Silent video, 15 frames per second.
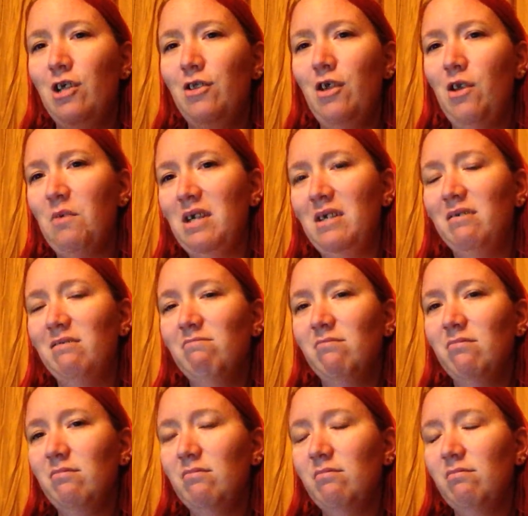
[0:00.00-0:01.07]
He went
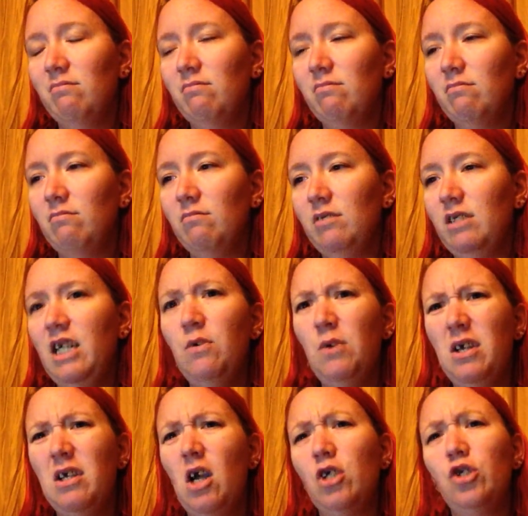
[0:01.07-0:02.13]

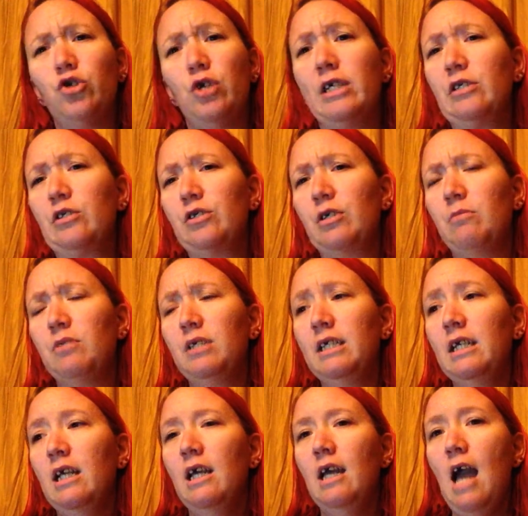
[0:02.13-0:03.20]
and got drinks or something,
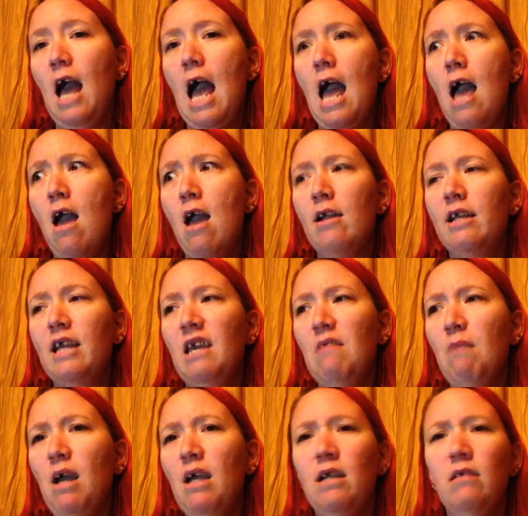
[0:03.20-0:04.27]
and came
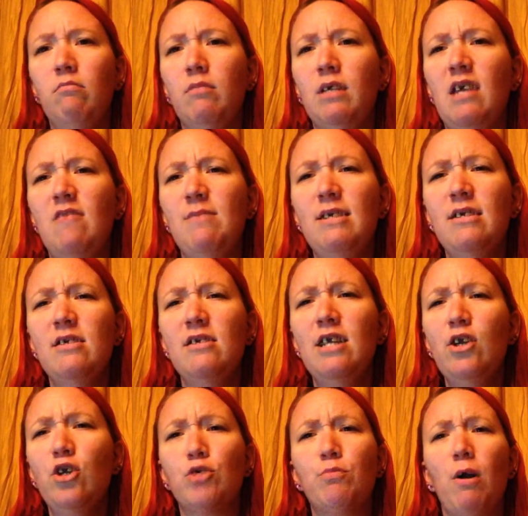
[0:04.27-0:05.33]
back and gave me a
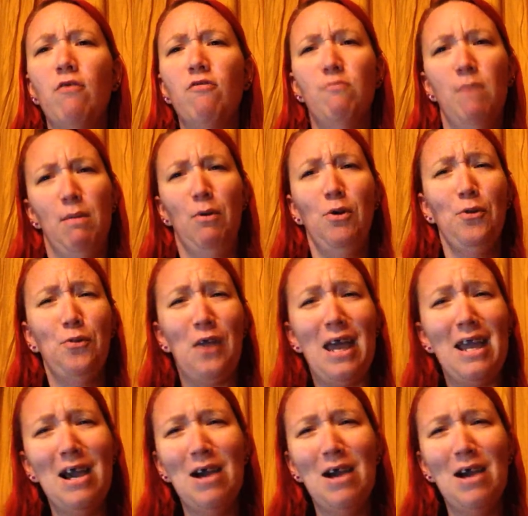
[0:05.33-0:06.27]
Snickers bar for my birthday.